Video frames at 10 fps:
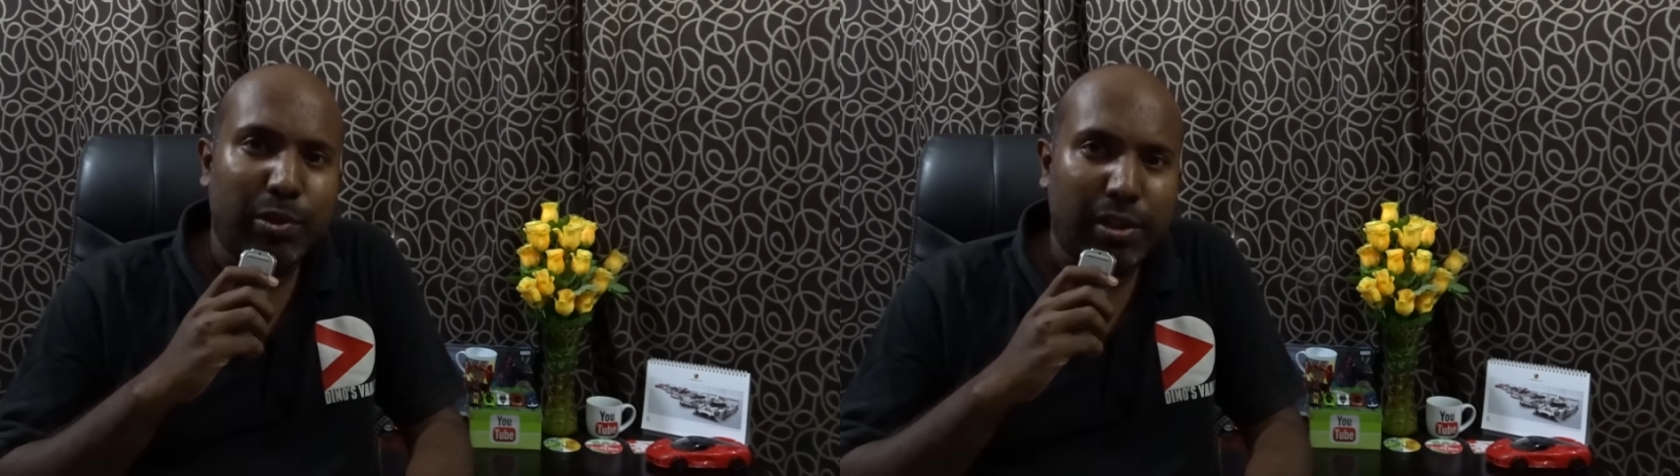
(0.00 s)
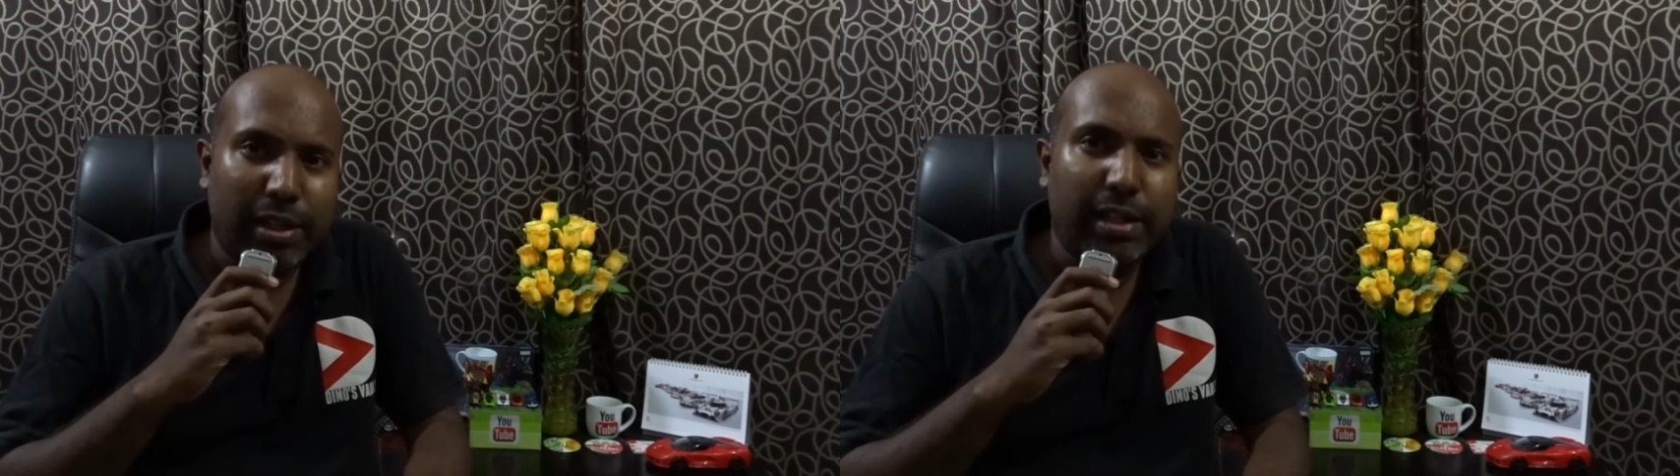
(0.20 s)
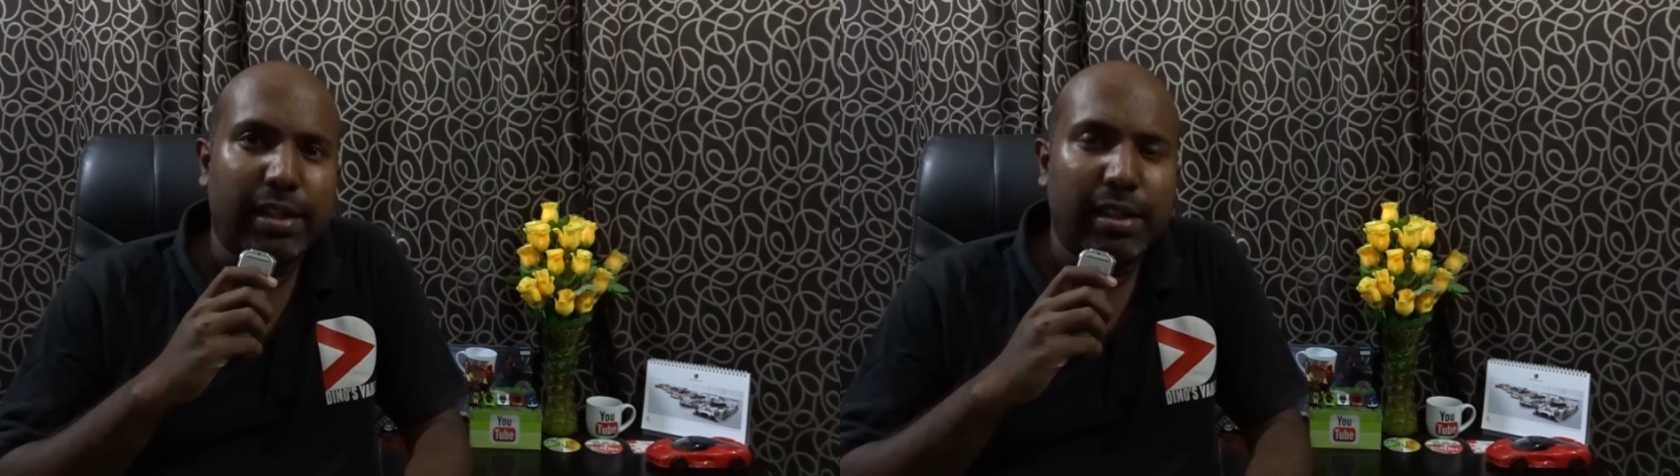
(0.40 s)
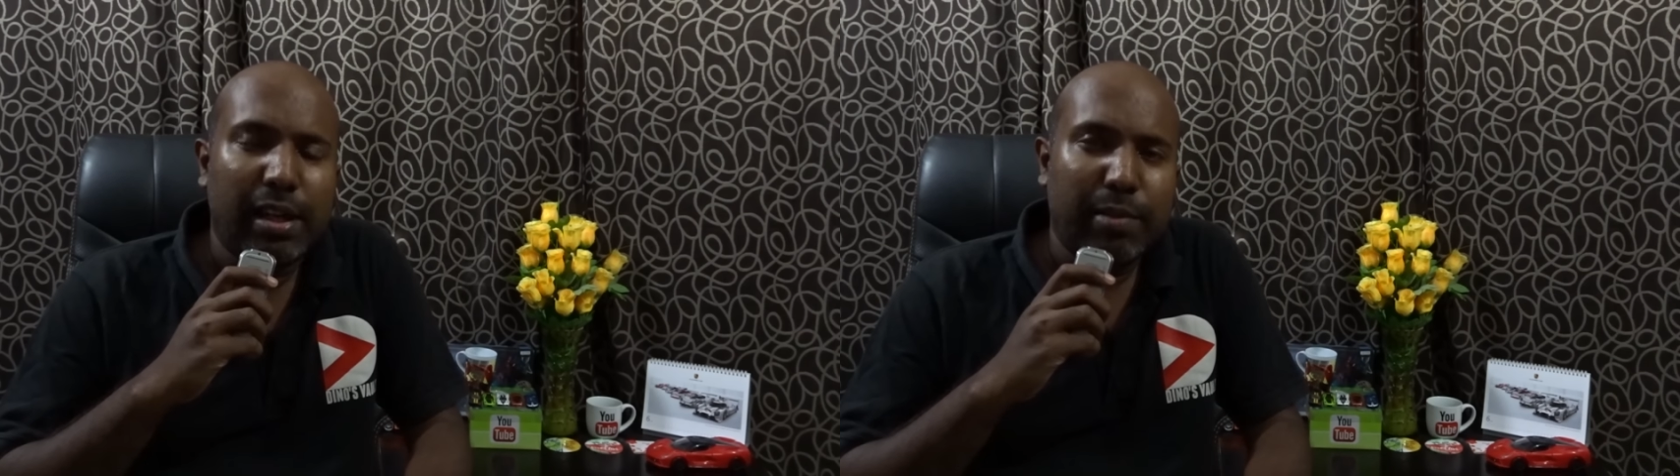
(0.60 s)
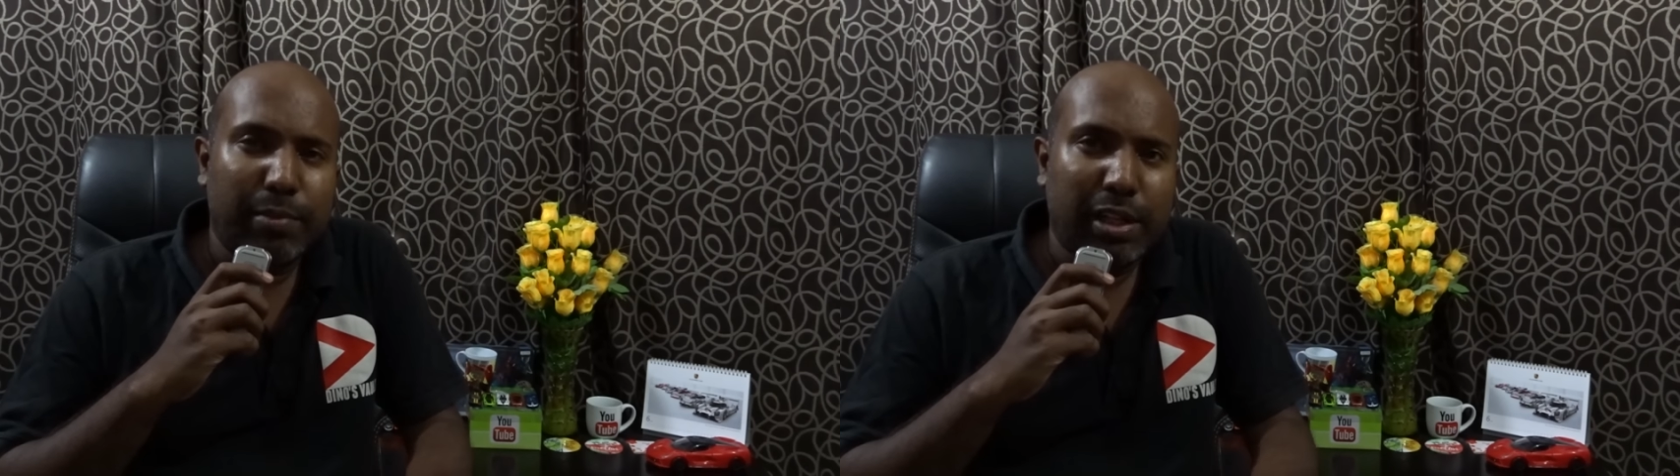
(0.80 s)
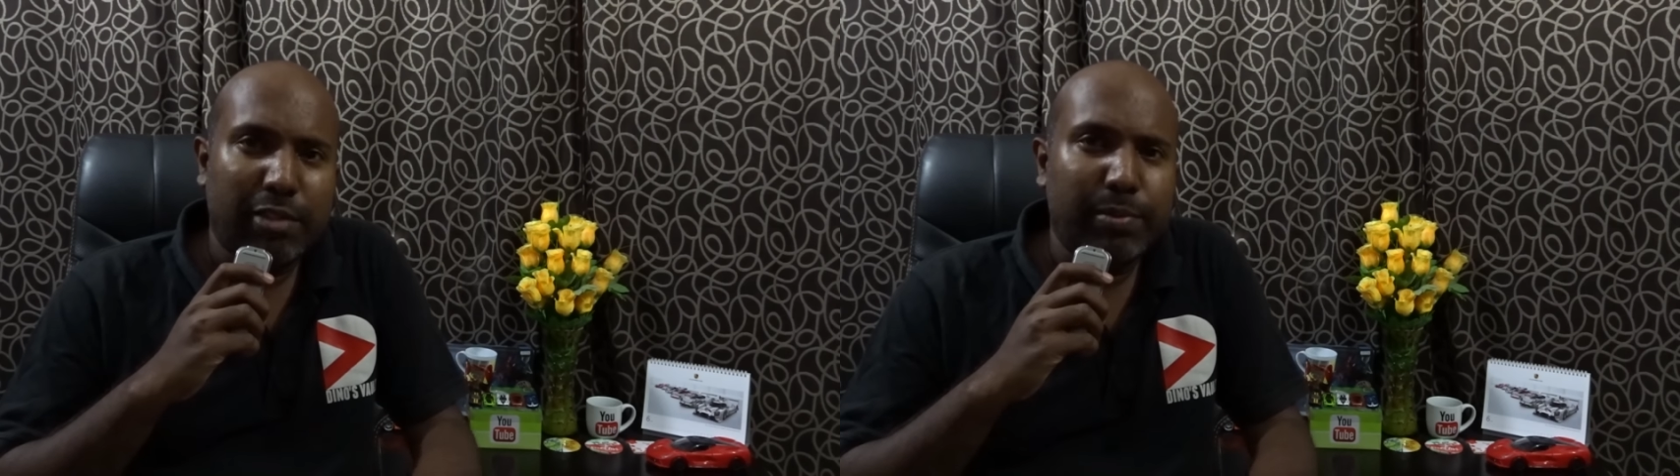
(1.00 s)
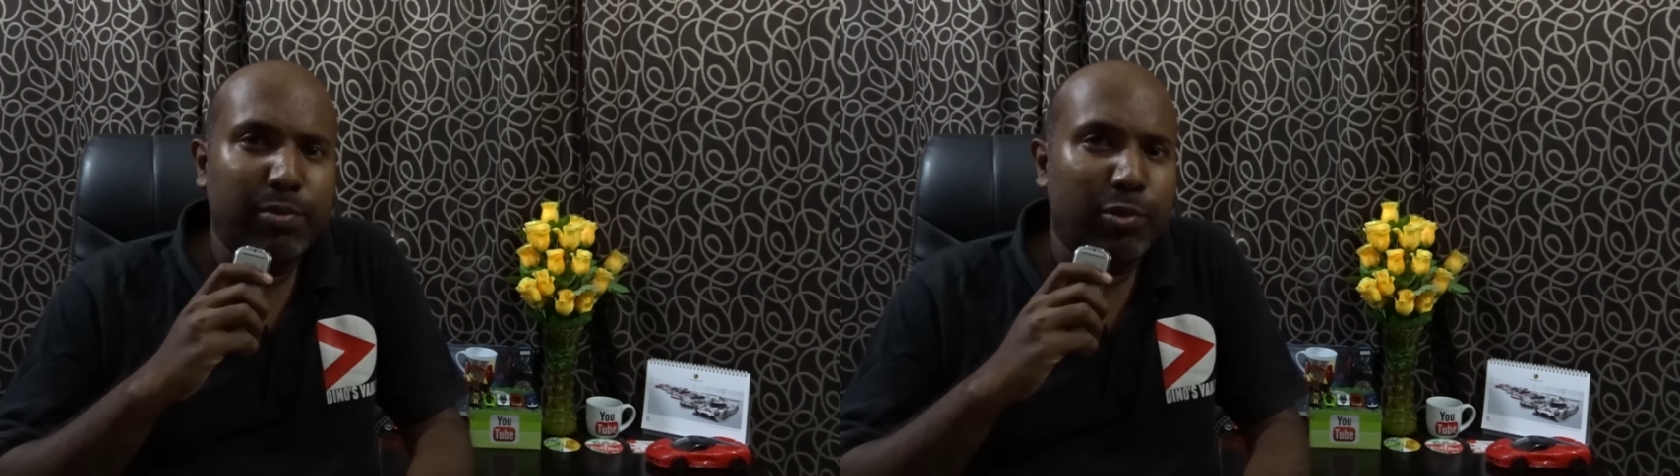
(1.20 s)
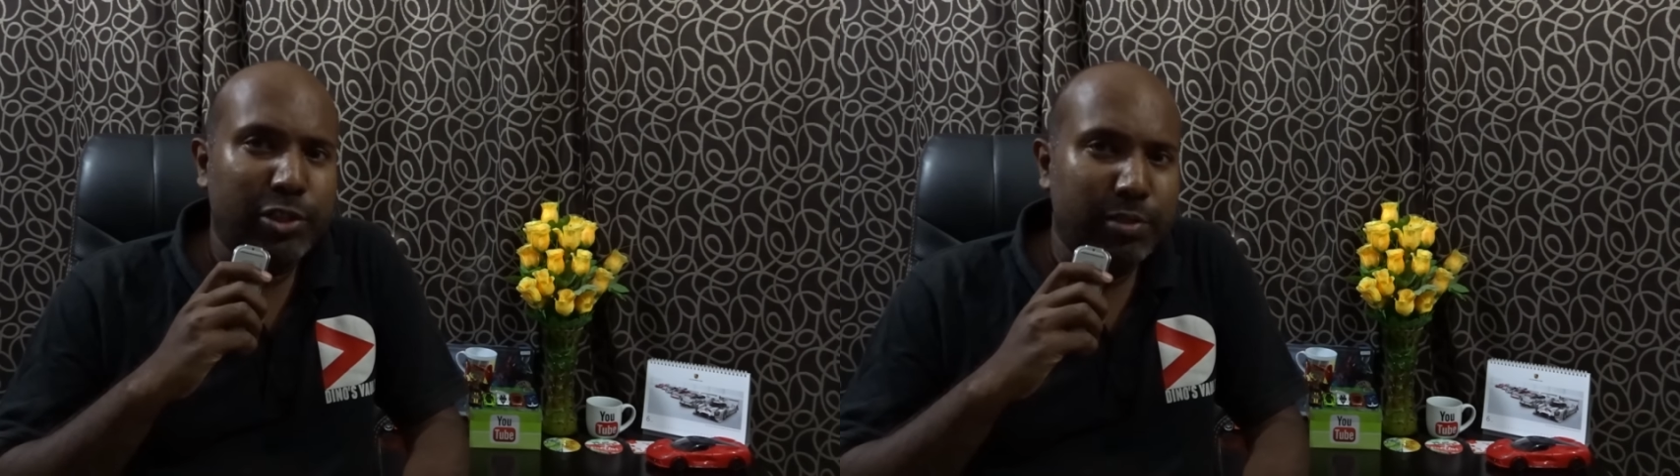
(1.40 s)
already but have
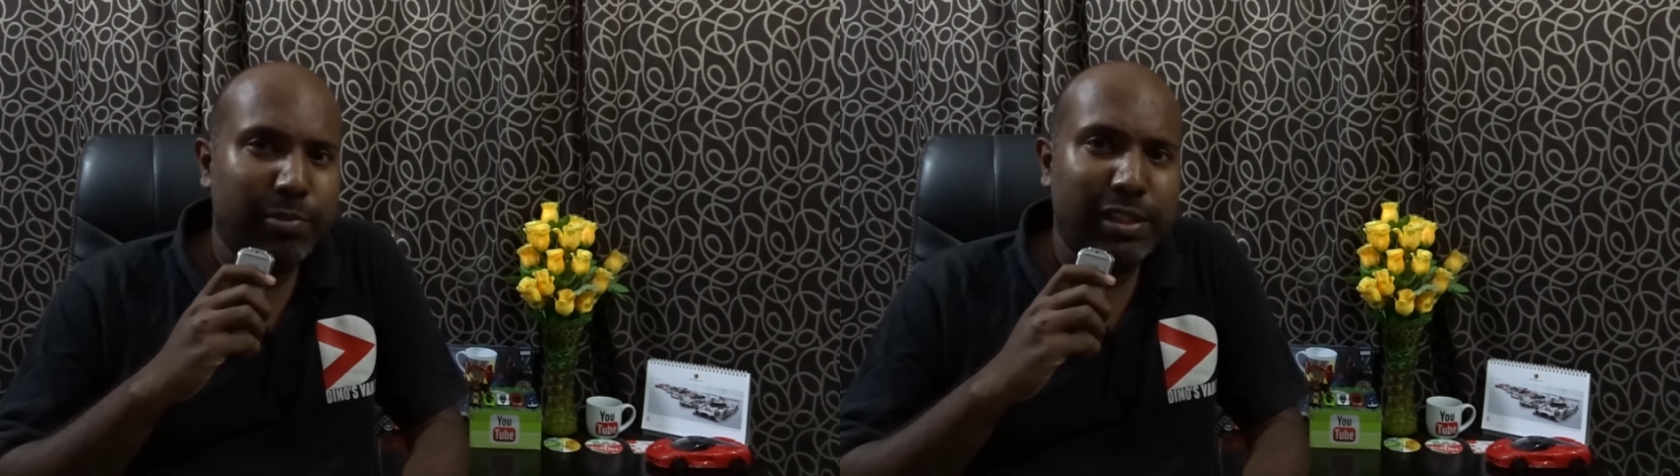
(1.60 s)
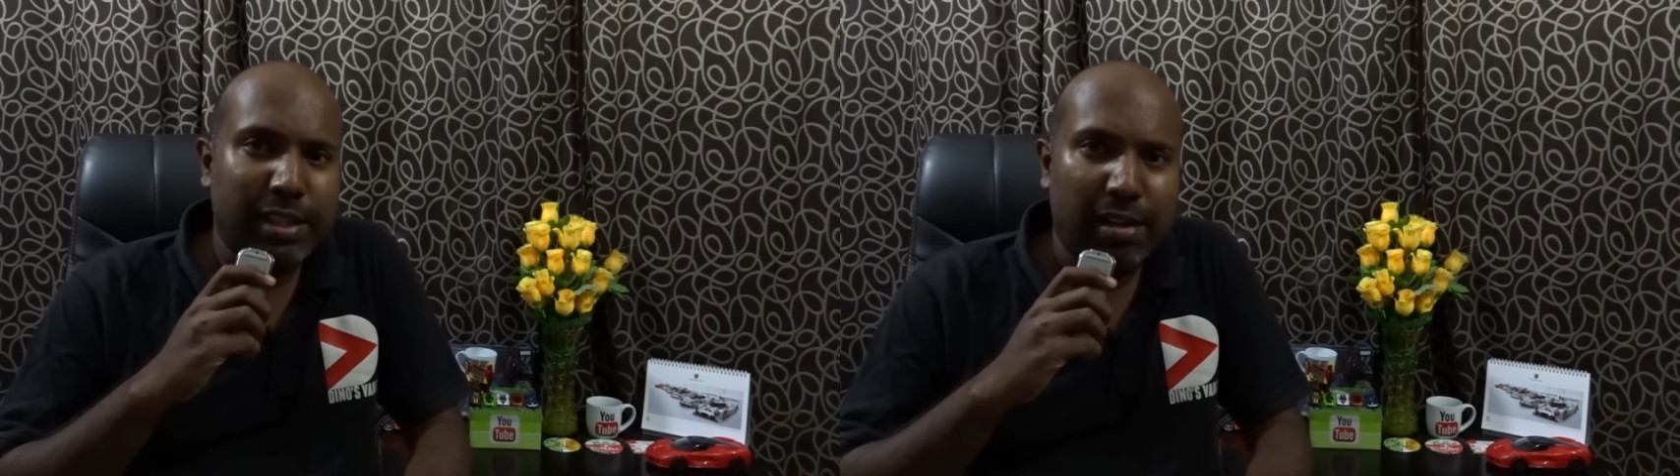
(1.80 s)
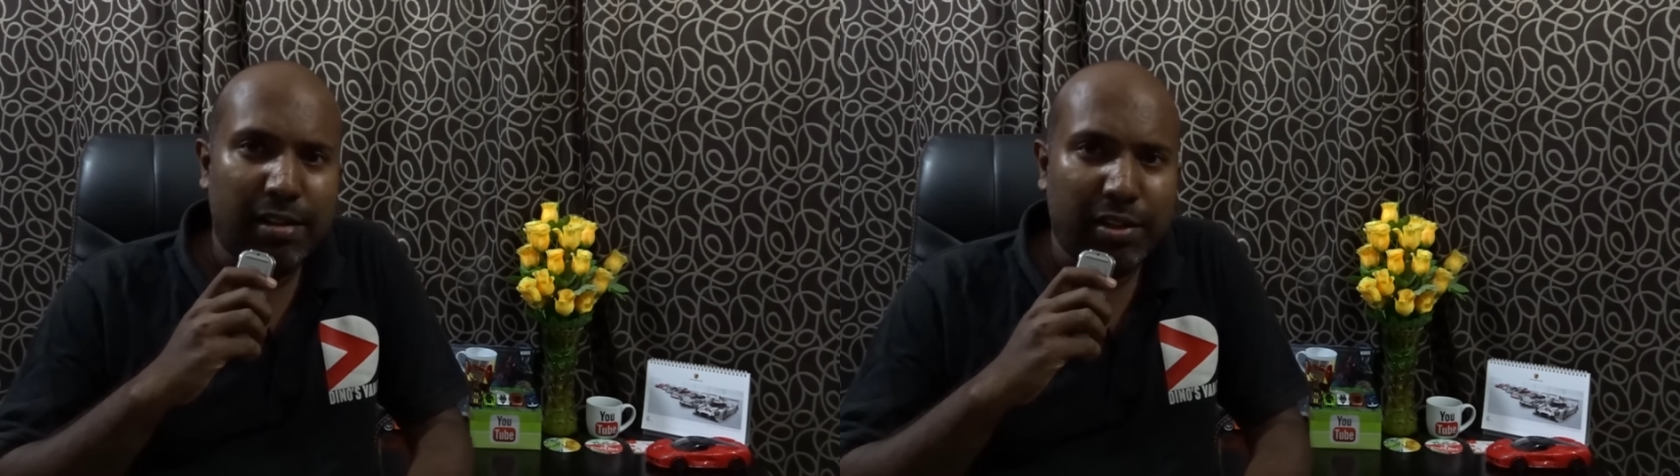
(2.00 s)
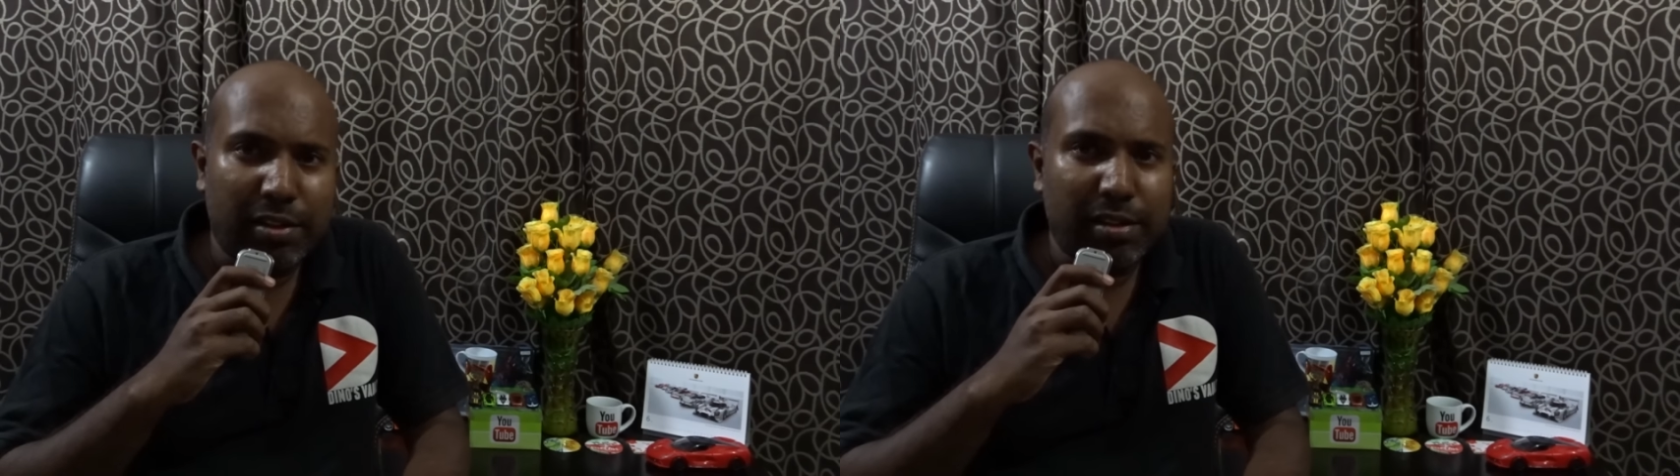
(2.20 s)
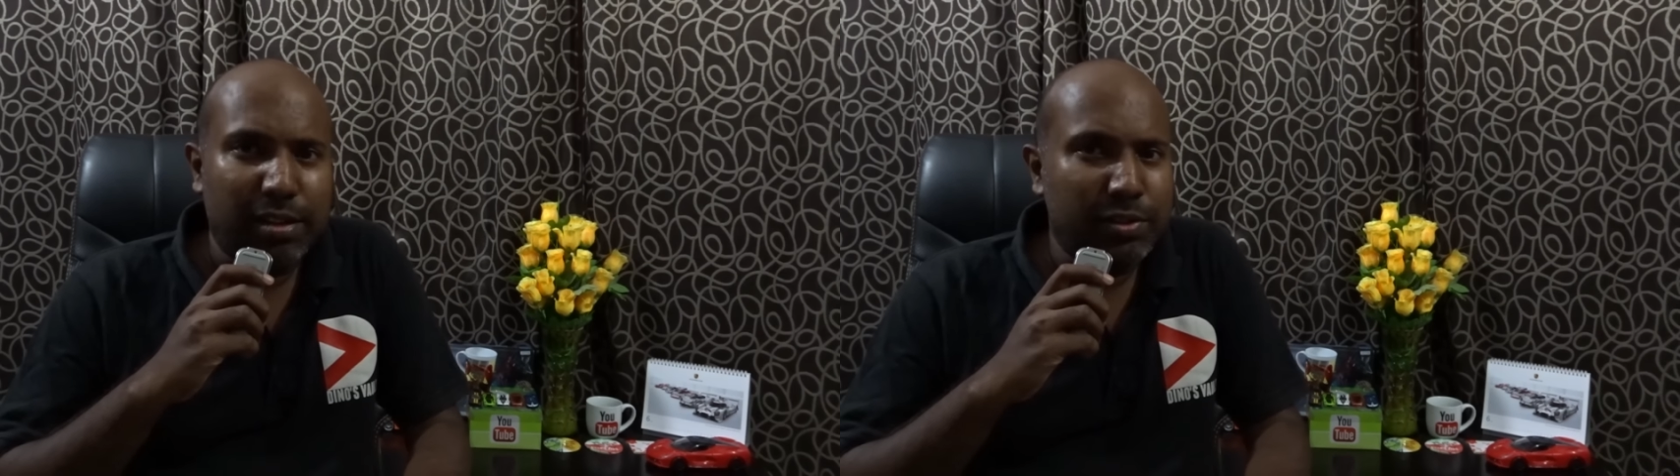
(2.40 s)
been watching my channel regularly.